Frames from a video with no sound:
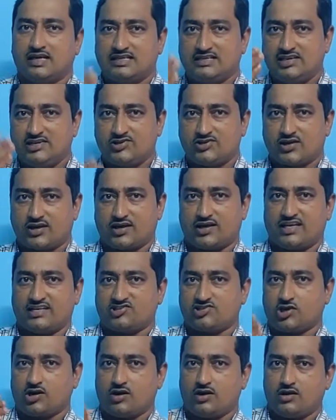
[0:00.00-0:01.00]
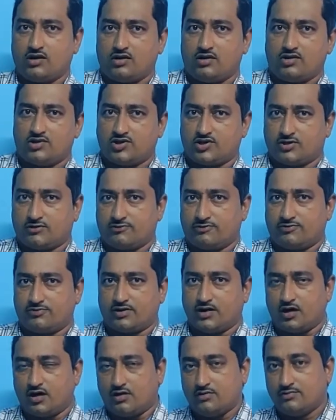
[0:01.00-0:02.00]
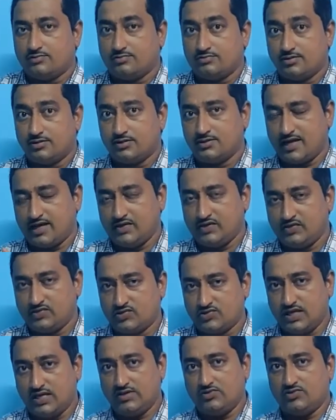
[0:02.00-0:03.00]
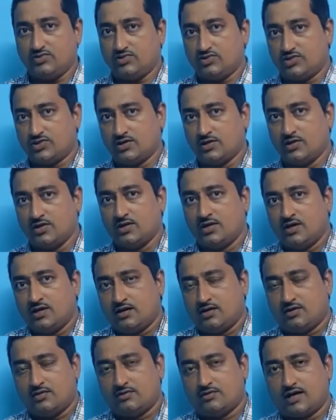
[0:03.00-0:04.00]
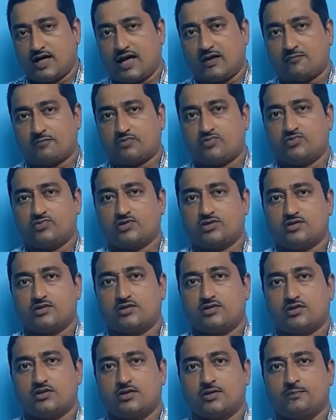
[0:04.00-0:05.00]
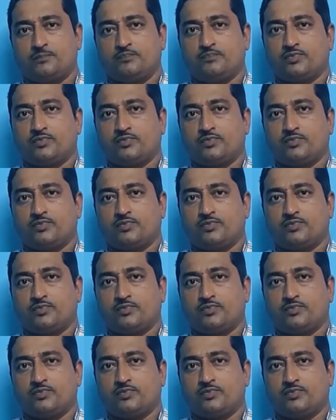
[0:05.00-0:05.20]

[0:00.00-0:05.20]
detail, a chart of how tense change happens in